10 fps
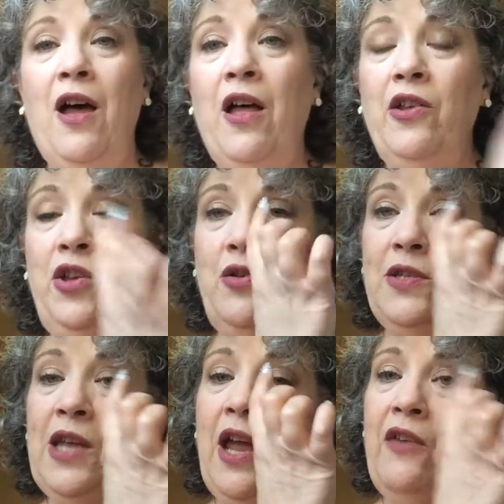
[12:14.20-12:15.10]
I'll
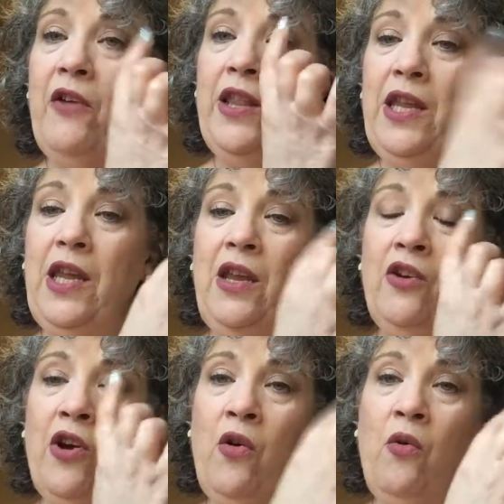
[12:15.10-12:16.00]
use kind of on the
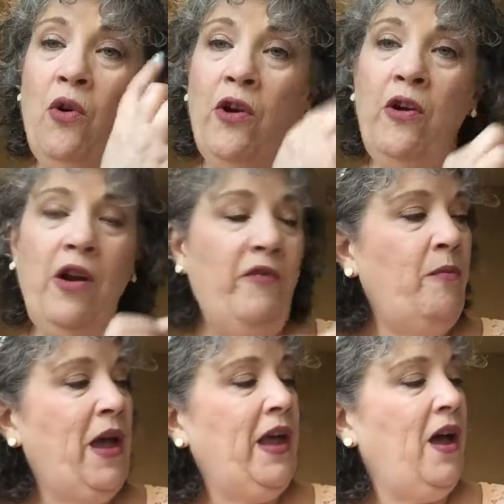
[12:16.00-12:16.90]
inner corner of
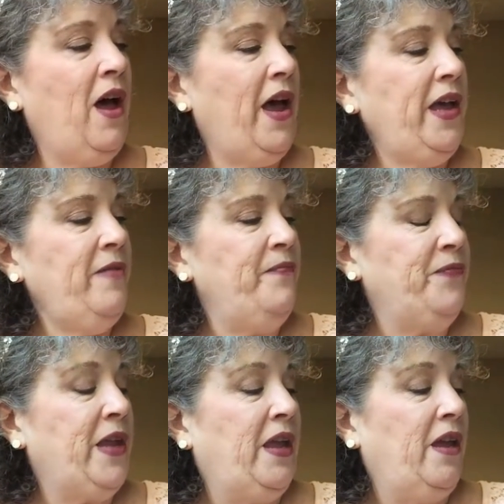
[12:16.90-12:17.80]
my eye.
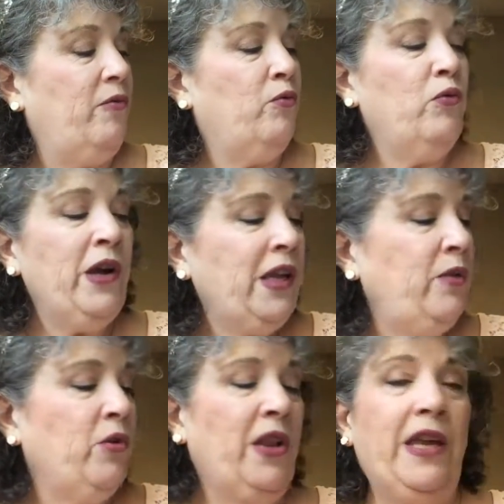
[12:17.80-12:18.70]

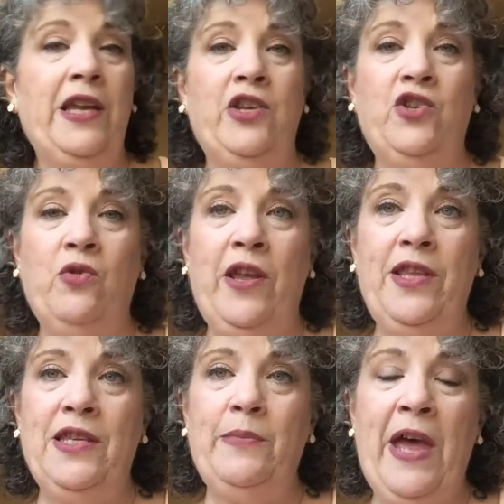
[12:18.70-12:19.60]
Really, really enjoy
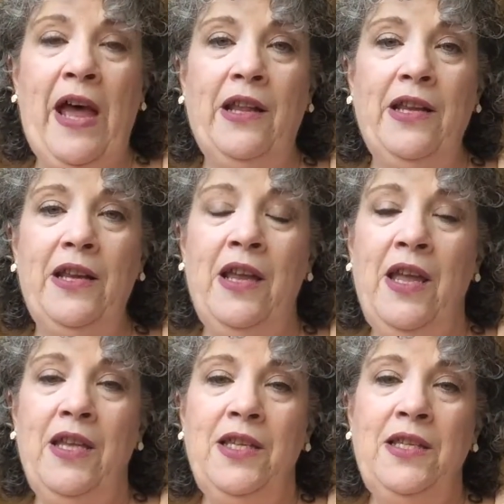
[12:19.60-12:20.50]
this palette.
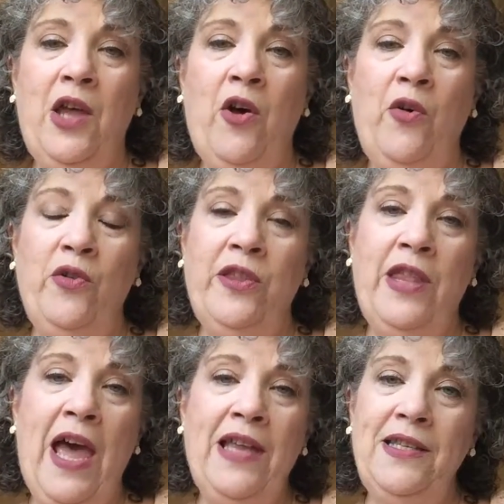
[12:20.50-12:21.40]
So
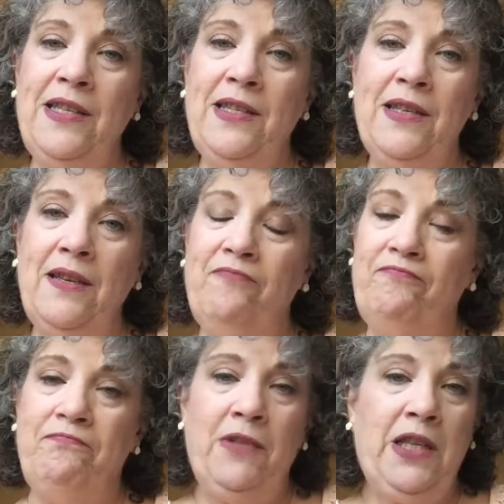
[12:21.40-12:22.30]
that's
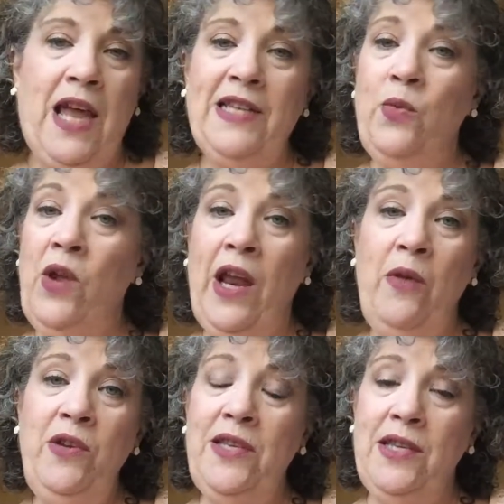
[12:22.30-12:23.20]
one I
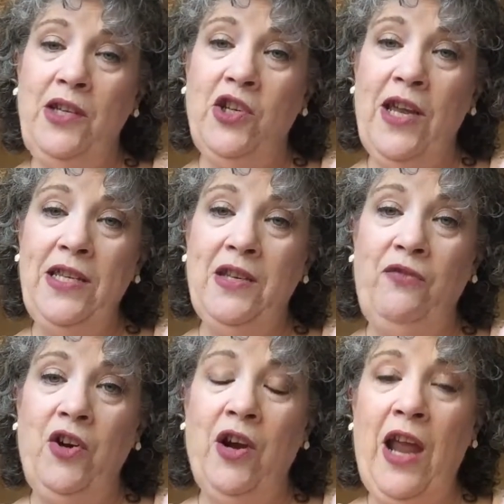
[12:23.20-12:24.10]
would suggest
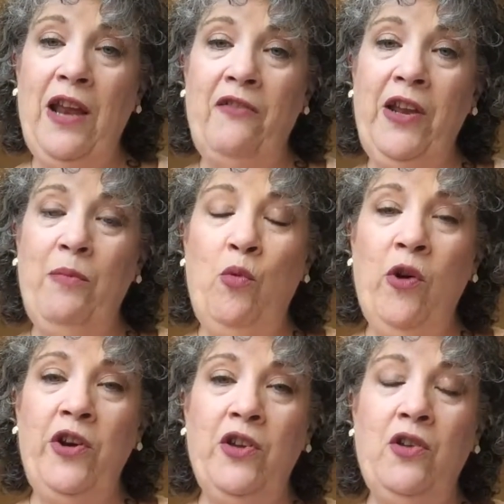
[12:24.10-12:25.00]
if you're kind of
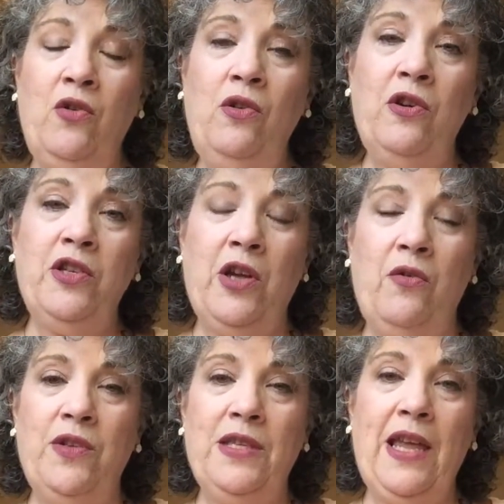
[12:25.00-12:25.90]
more into cooler
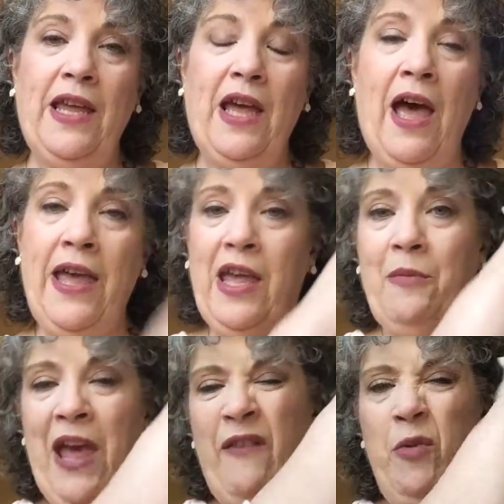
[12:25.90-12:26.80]
tones like I
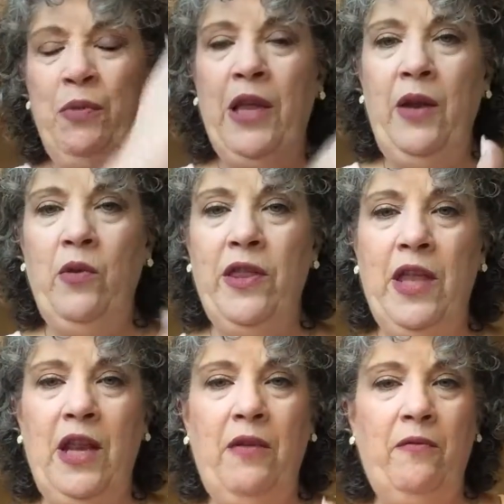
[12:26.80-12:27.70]
am. I haven't played with
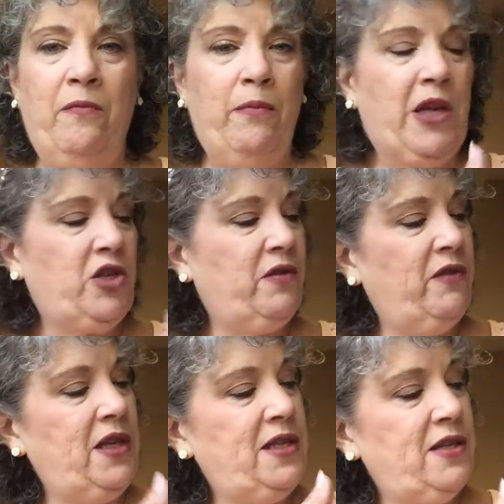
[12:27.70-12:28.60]
much
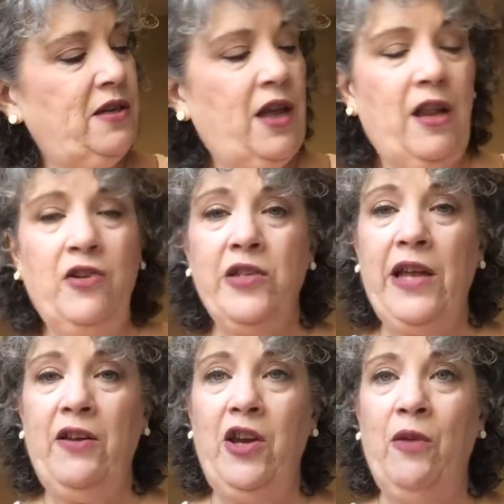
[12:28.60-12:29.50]
of these colors
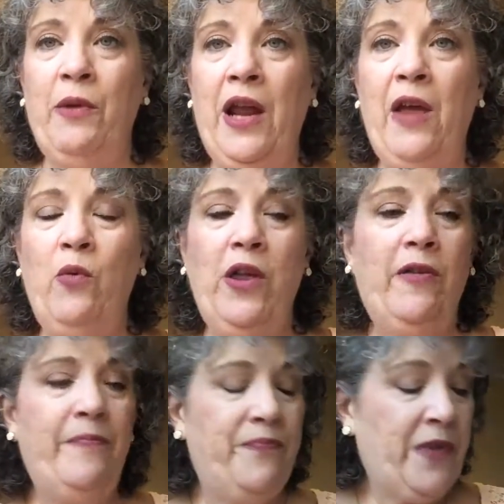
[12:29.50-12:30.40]
down here, but I
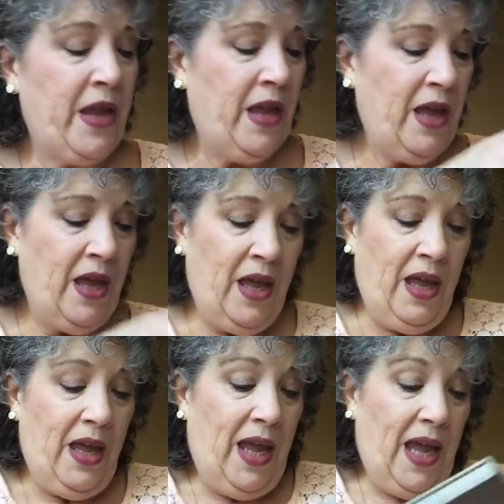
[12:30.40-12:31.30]
will.
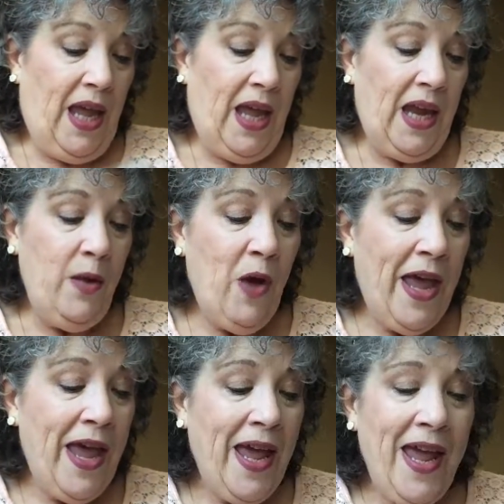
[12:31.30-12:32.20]

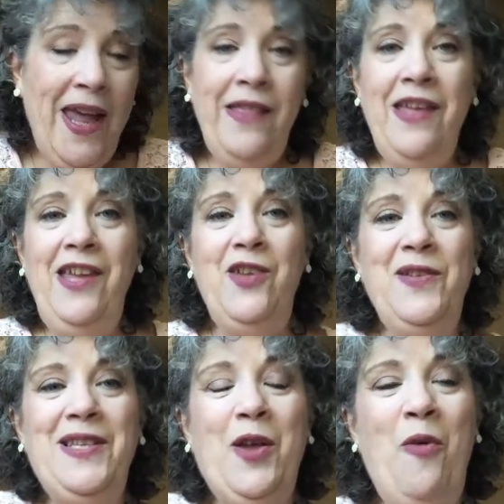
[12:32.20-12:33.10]
Anyway, thank you
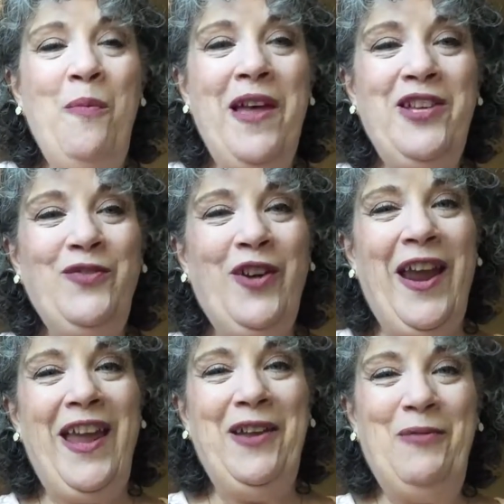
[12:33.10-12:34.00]
so much for
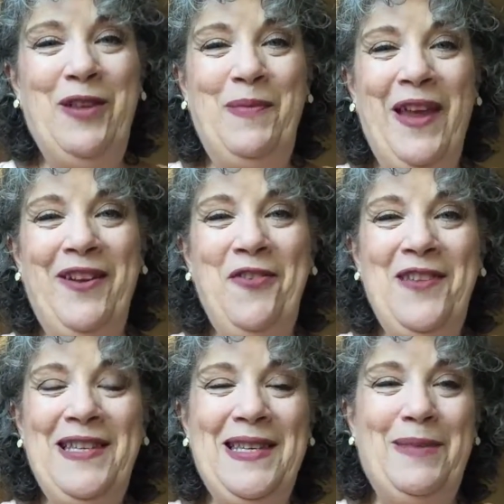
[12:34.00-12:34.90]
hanging with me. I know
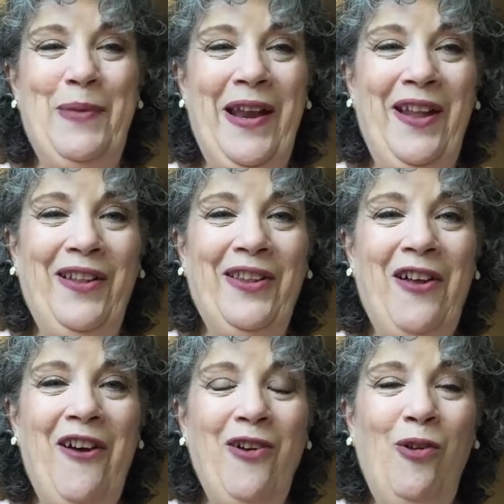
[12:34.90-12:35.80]
this has been a
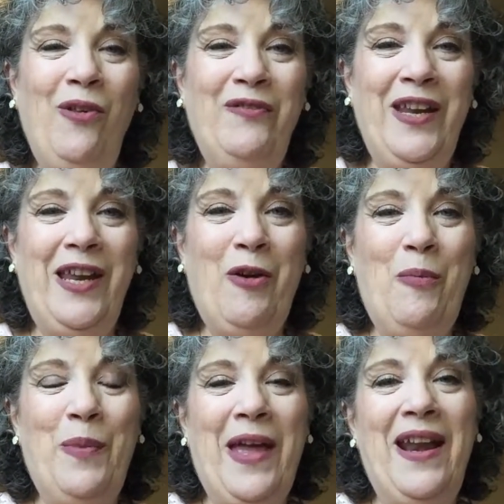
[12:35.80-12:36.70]
long old video,
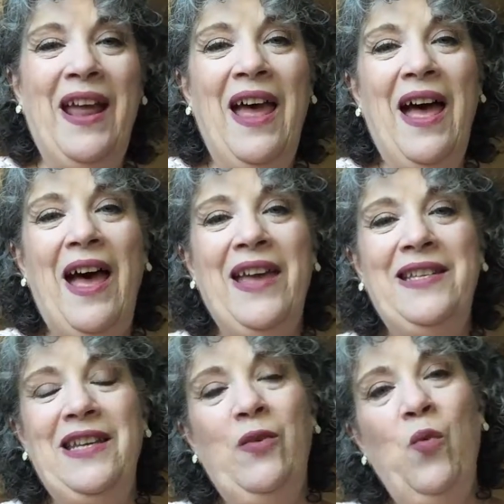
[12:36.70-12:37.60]
but I
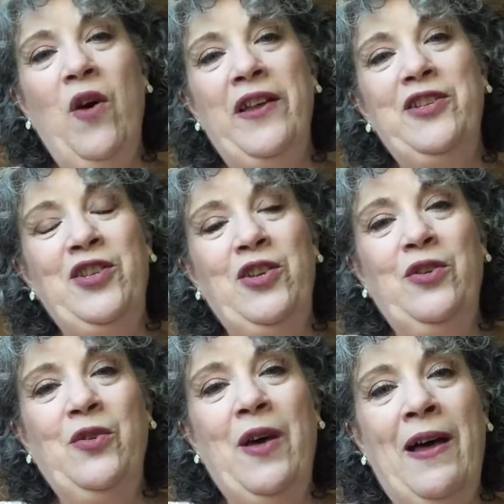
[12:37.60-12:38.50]
did want
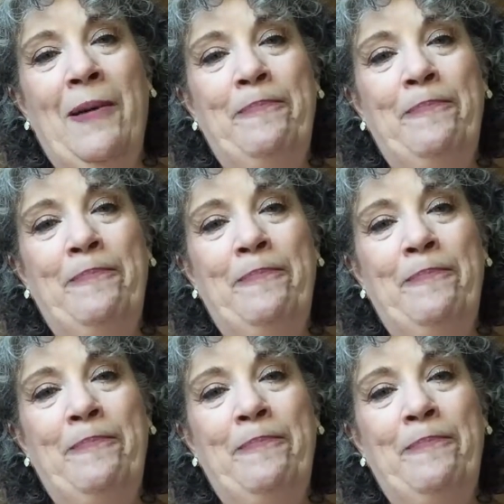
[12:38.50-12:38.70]
to